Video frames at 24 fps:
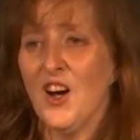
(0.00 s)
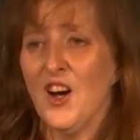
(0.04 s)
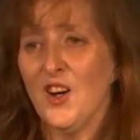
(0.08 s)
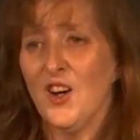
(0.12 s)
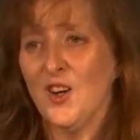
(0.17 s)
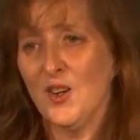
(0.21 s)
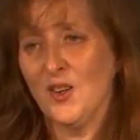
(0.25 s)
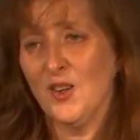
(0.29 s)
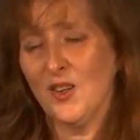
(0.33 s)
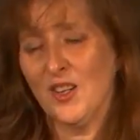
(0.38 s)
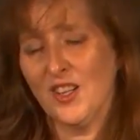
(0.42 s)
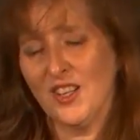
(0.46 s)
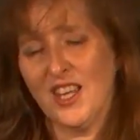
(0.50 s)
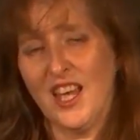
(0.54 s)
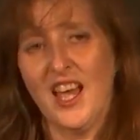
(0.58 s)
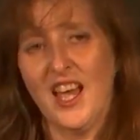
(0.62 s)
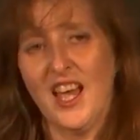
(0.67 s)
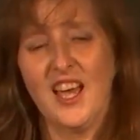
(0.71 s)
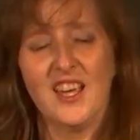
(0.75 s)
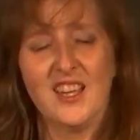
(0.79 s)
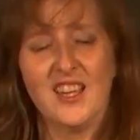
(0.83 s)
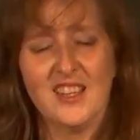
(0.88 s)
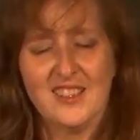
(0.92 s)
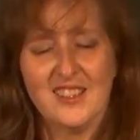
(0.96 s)
Oh,
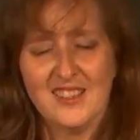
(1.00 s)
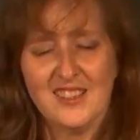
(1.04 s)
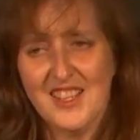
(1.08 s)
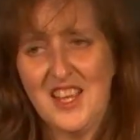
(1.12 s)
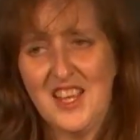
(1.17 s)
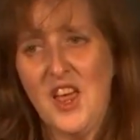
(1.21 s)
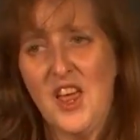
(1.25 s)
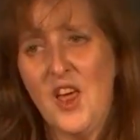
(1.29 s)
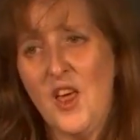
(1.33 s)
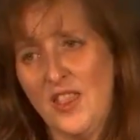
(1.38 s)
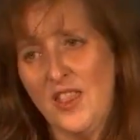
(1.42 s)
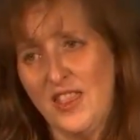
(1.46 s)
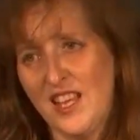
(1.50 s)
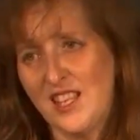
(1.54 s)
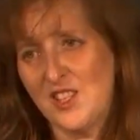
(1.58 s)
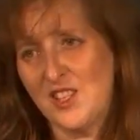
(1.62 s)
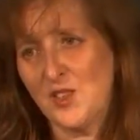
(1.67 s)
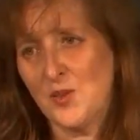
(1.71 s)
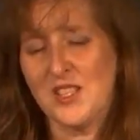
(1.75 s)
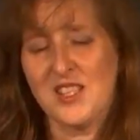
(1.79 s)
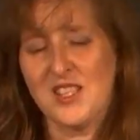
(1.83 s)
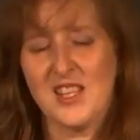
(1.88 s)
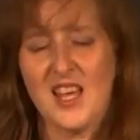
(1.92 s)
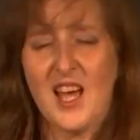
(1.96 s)
okay.
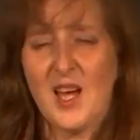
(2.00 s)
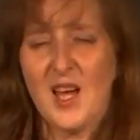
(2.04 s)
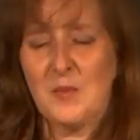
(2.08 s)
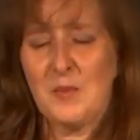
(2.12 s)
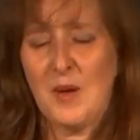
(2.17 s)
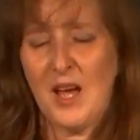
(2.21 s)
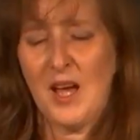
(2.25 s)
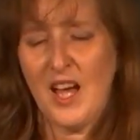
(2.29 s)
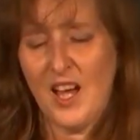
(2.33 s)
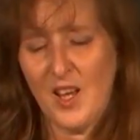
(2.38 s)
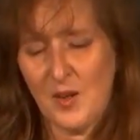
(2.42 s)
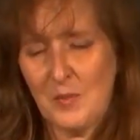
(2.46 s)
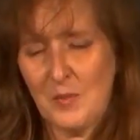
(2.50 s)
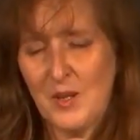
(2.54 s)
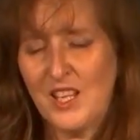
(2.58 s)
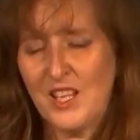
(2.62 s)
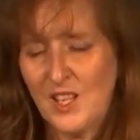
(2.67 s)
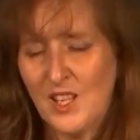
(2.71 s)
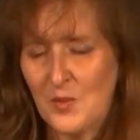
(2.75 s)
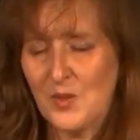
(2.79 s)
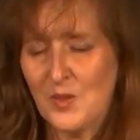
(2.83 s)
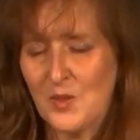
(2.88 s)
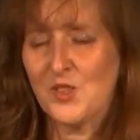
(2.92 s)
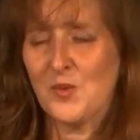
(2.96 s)
That's always the hard part,
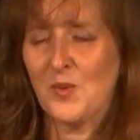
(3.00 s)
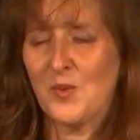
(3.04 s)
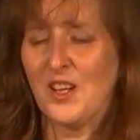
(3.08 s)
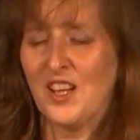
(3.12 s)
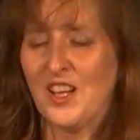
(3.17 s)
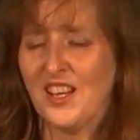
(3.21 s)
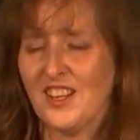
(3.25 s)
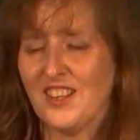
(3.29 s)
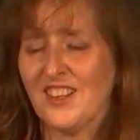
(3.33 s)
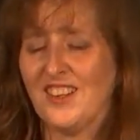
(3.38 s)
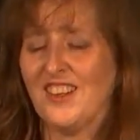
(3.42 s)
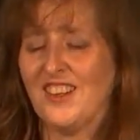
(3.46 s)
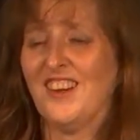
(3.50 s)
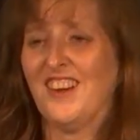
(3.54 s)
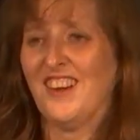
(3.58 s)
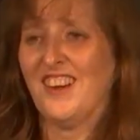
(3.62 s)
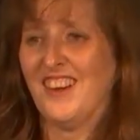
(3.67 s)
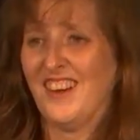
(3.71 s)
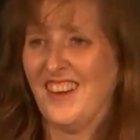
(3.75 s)
picking which one